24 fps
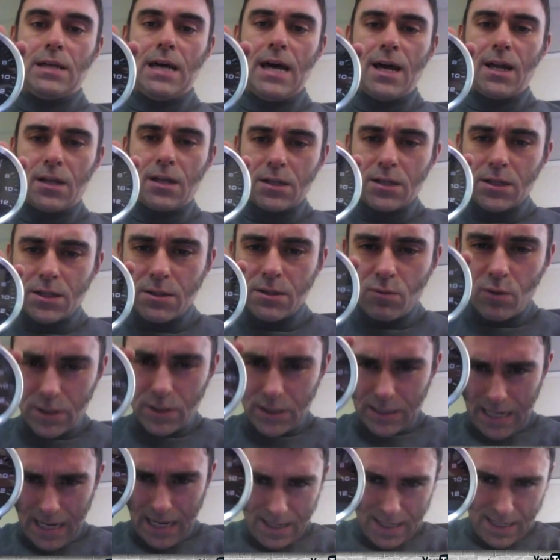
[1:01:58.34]
that's
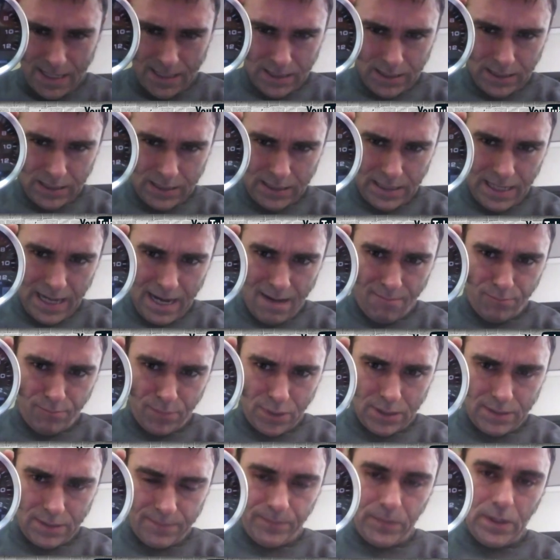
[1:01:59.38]
what's that? That's amps.
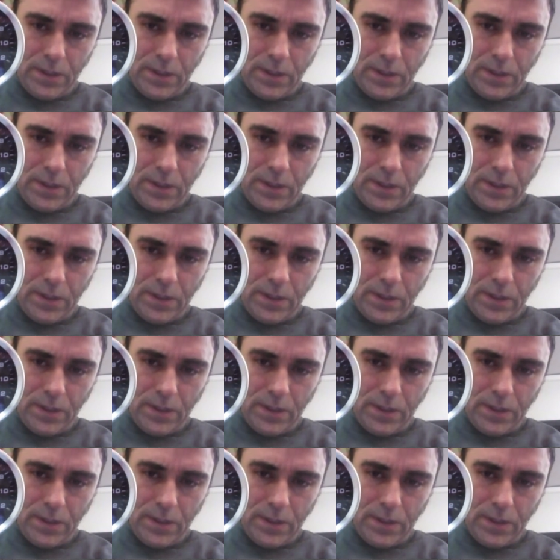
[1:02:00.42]
there you